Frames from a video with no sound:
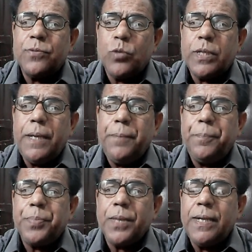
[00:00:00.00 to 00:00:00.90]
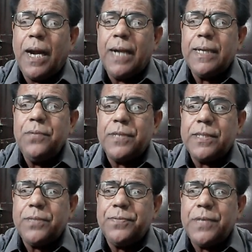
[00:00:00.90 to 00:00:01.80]
Okay, not in
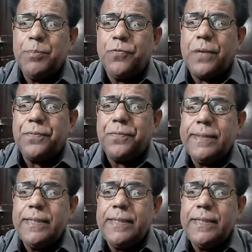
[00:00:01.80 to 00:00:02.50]
first frame of reference,